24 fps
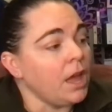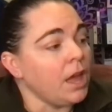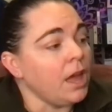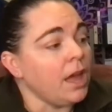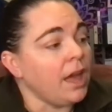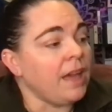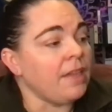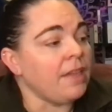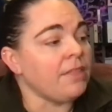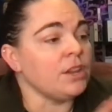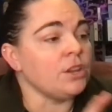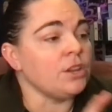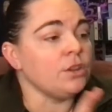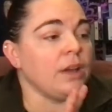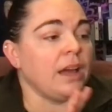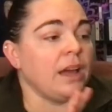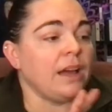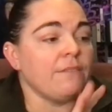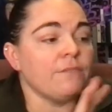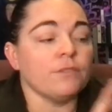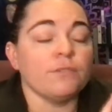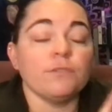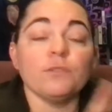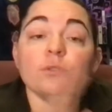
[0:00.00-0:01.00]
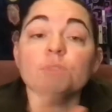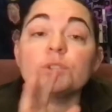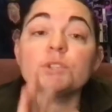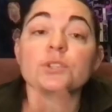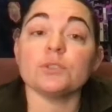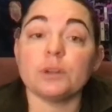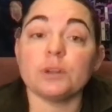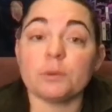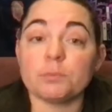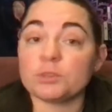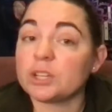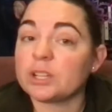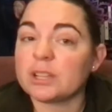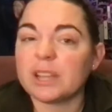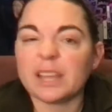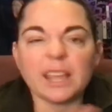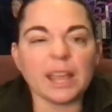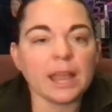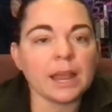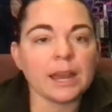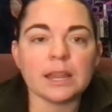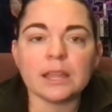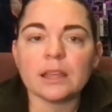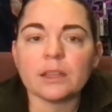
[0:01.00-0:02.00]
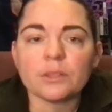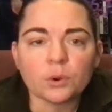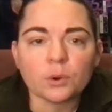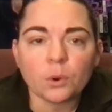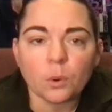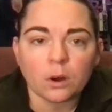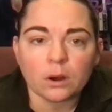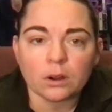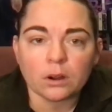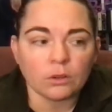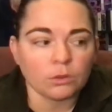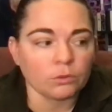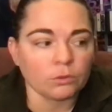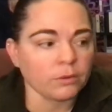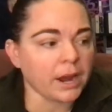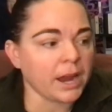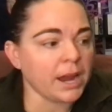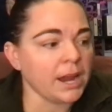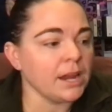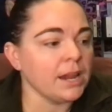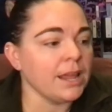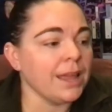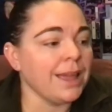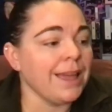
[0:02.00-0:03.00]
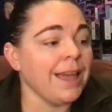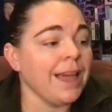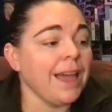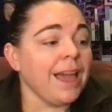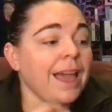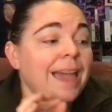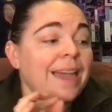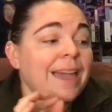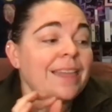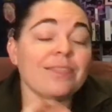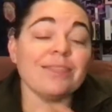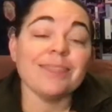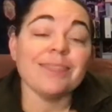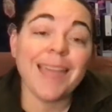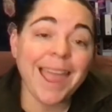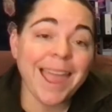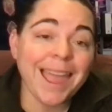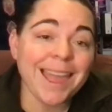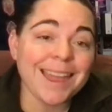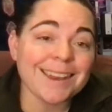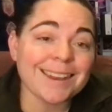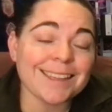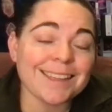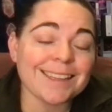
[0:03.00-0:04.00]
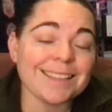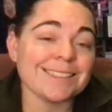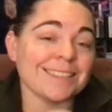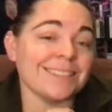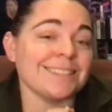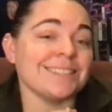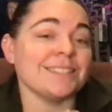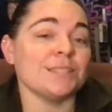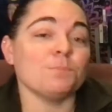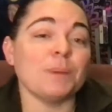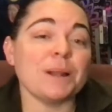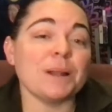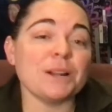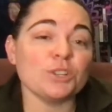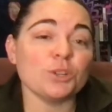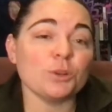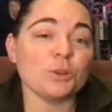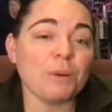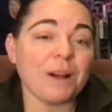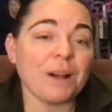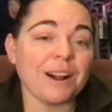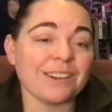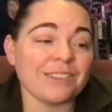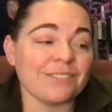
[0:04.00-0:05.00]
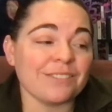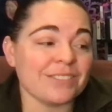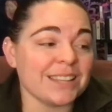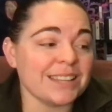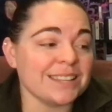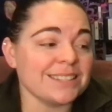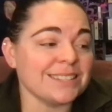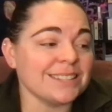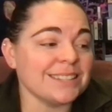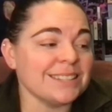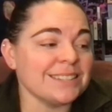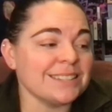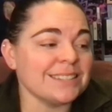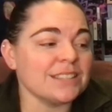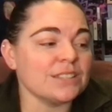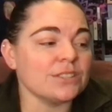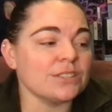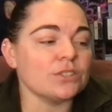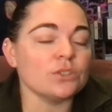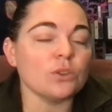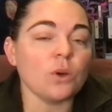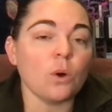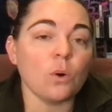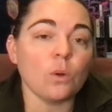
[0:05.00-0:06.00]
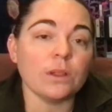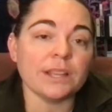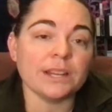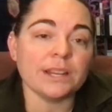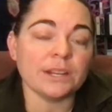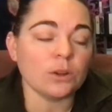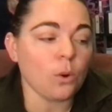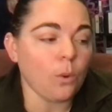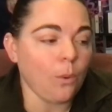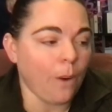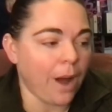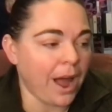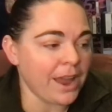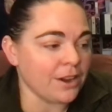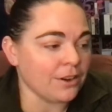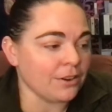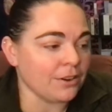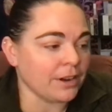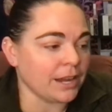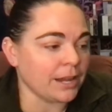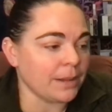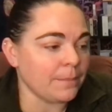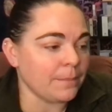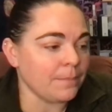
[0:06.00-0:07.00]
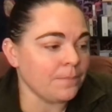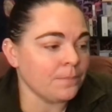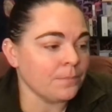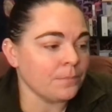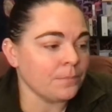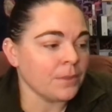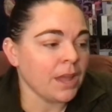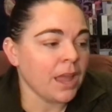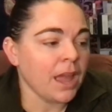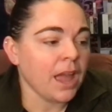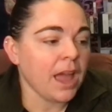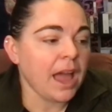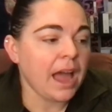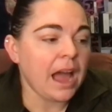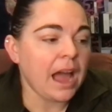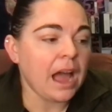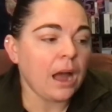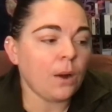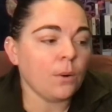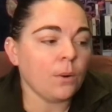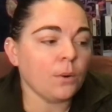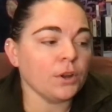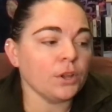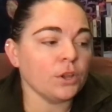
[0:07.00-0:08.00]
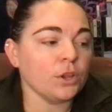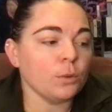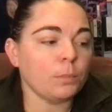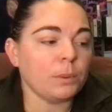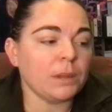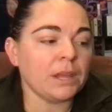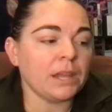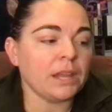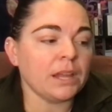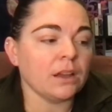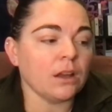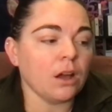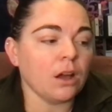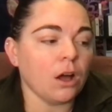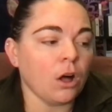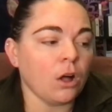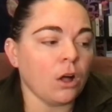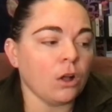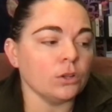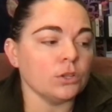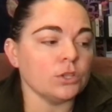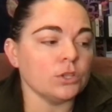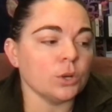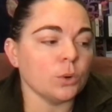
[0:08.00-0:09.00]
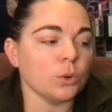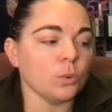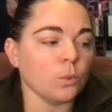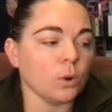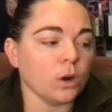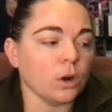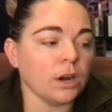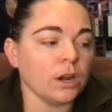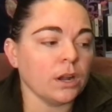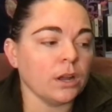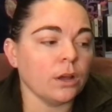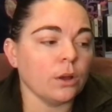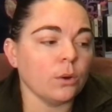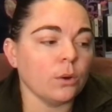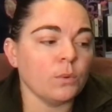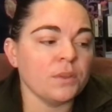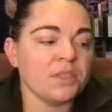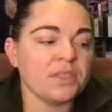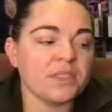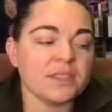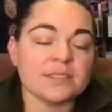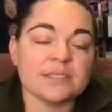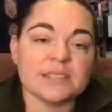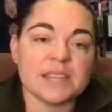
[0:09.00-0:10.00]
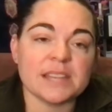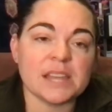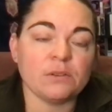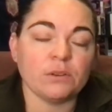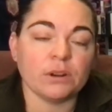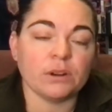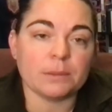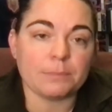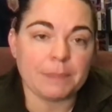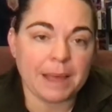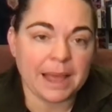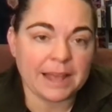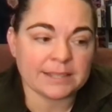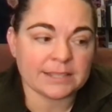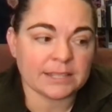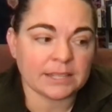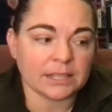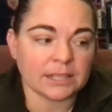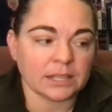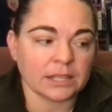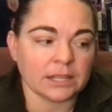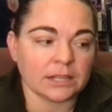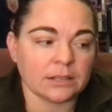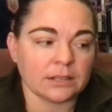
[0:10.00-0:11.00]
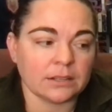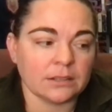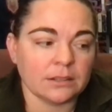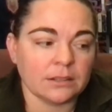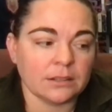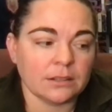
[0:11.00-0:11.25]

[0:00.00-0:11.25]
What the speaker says: And then you have the full description like any other oracle, right? And then the special part of this is the soul inquiry. How are you being called to work with the sacred masculine?